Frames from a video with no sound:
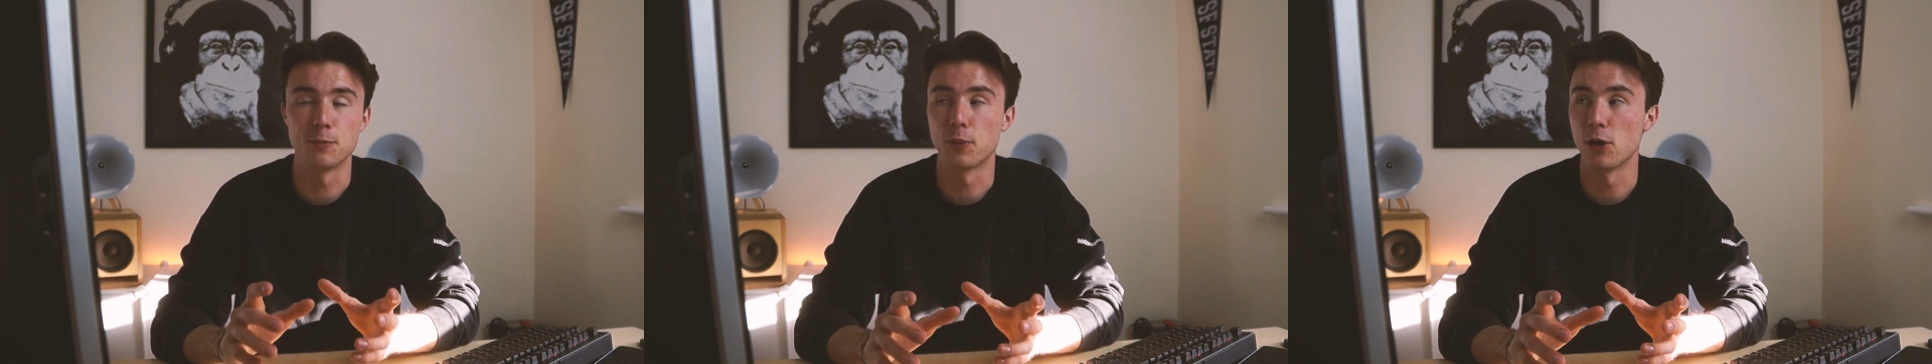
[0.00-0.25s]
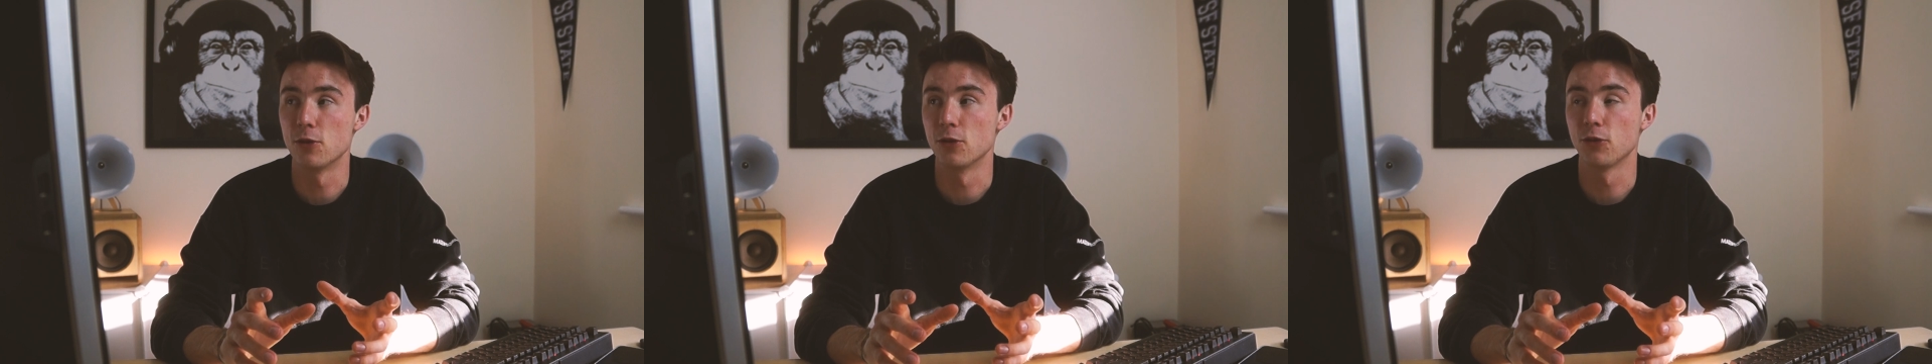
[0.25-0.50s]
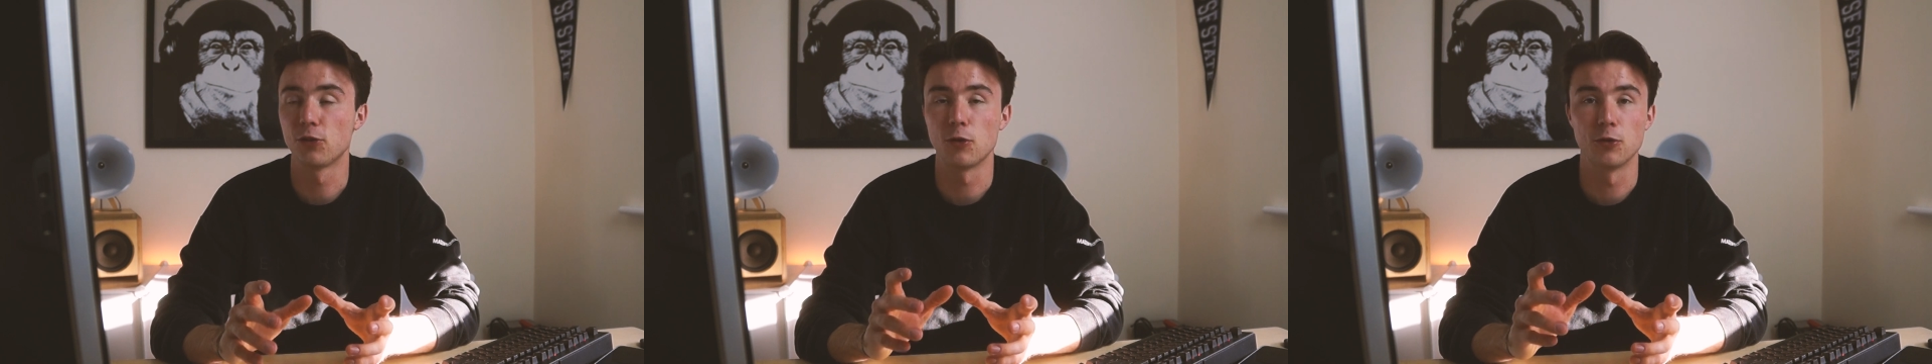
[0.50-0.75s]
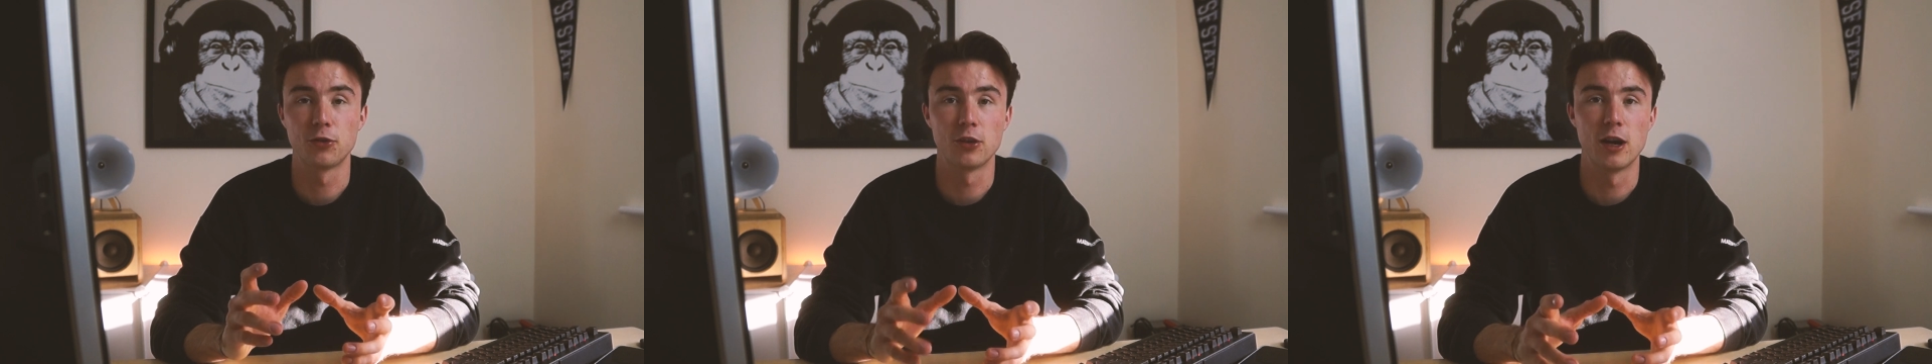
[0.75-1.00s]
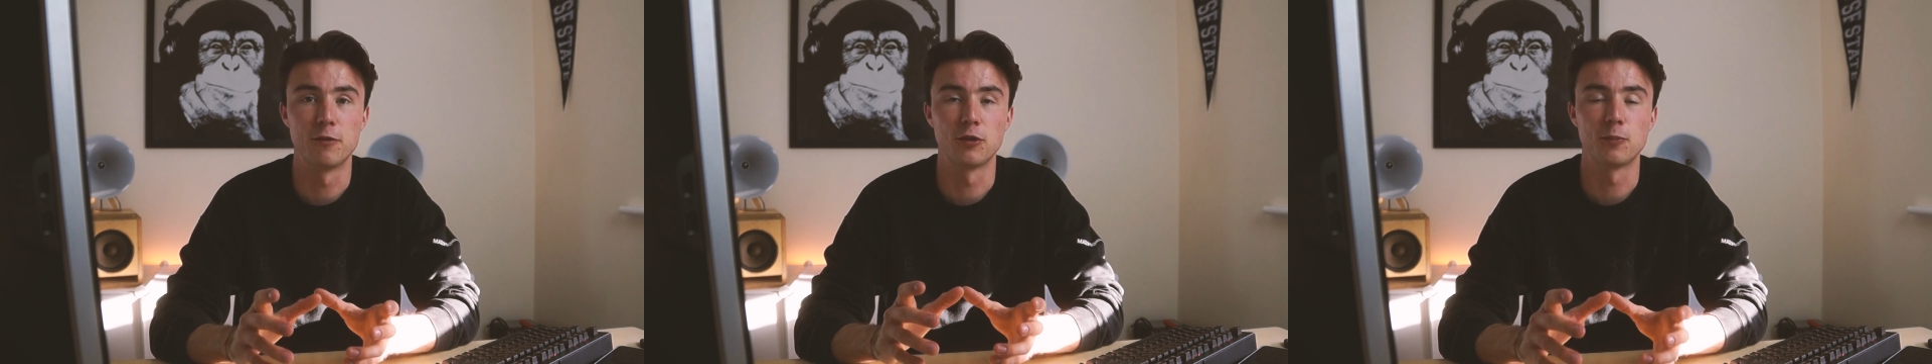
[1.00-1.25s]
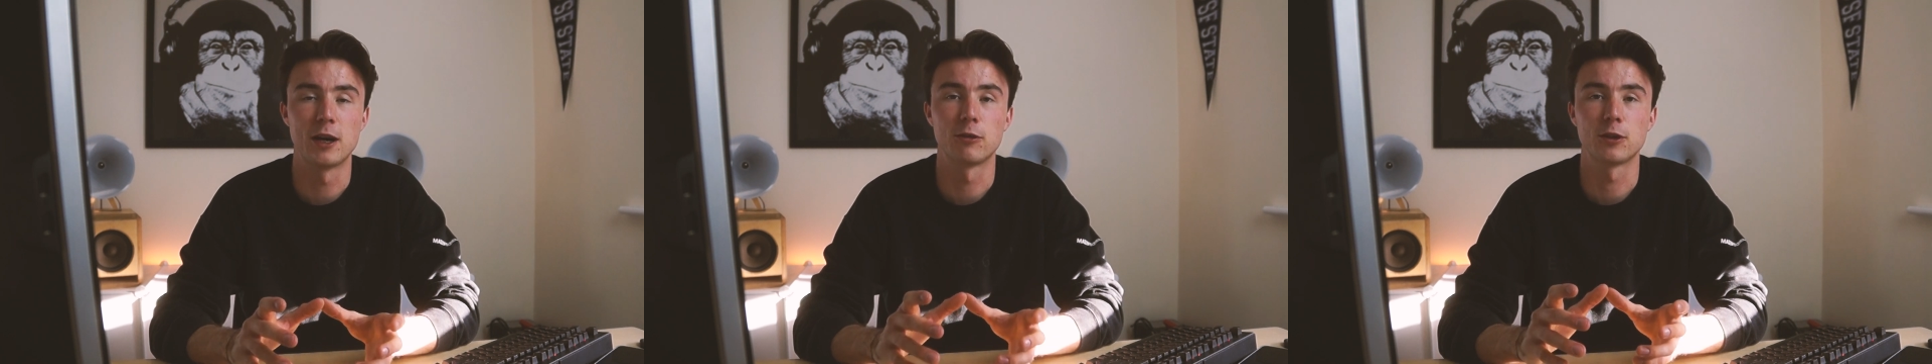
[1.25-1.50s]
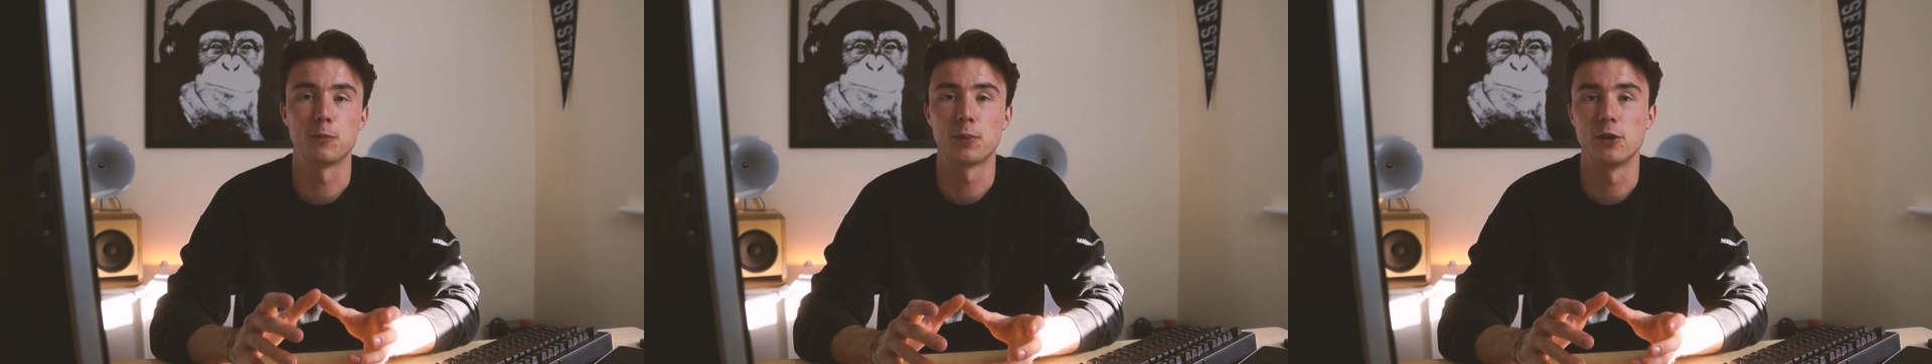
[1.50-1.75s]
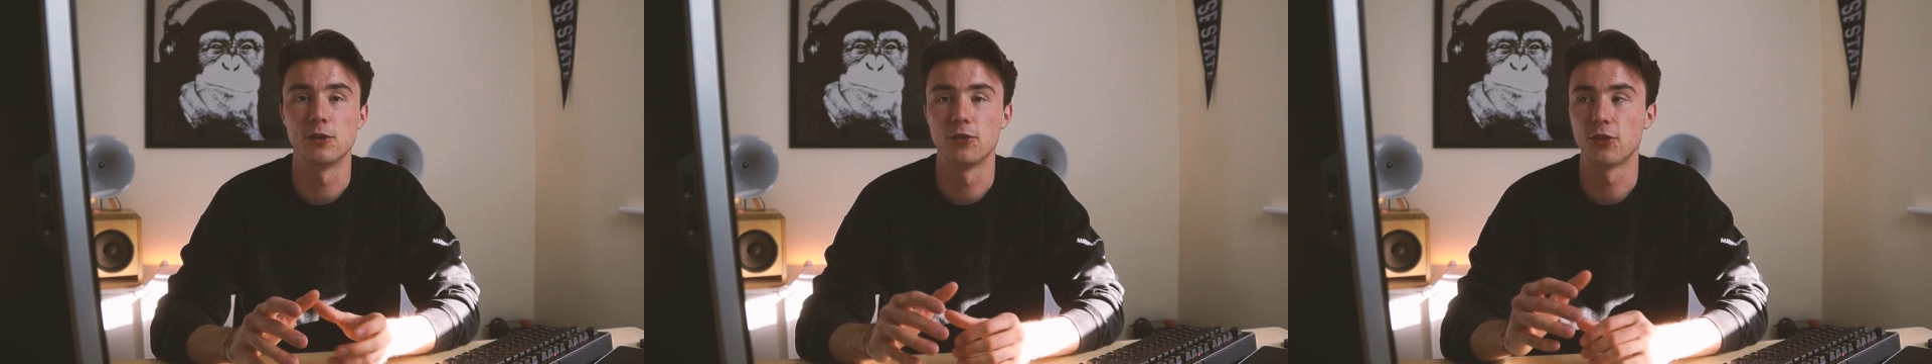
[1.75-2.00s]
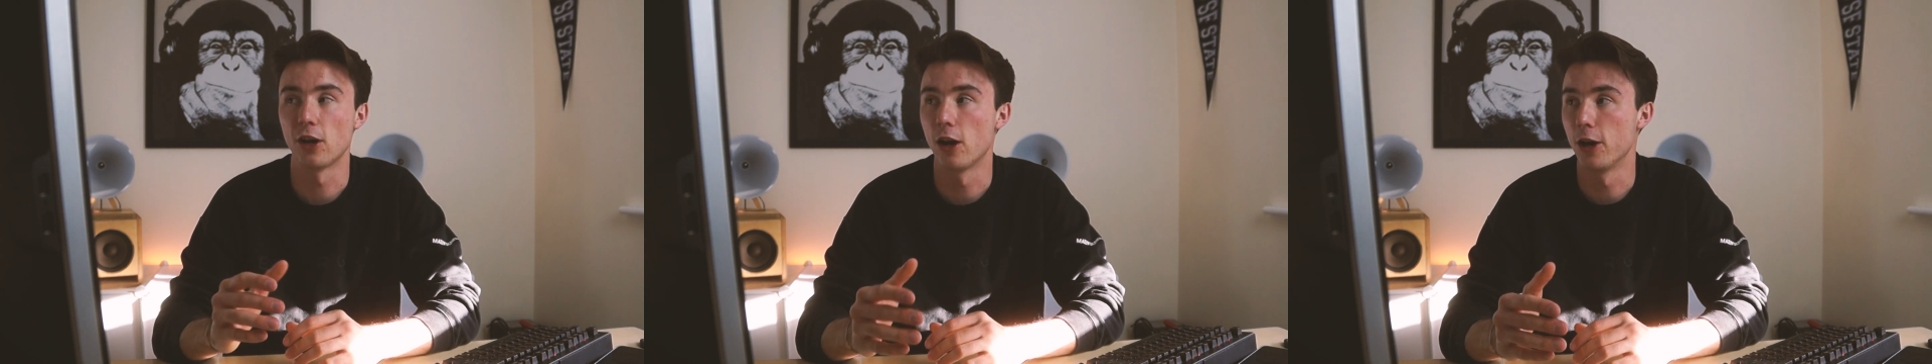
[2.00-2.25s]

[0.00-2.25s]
components or surface mount components at